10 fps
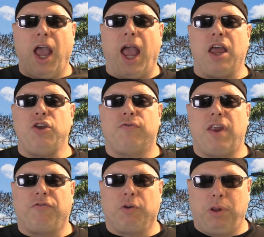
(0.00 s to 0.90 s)
and you've
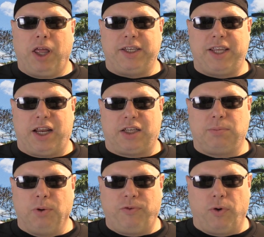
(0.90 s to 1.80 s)
never played tennis
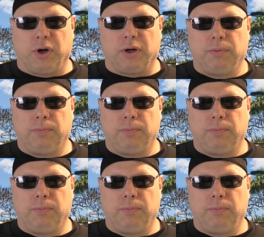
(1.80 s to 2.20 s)
before.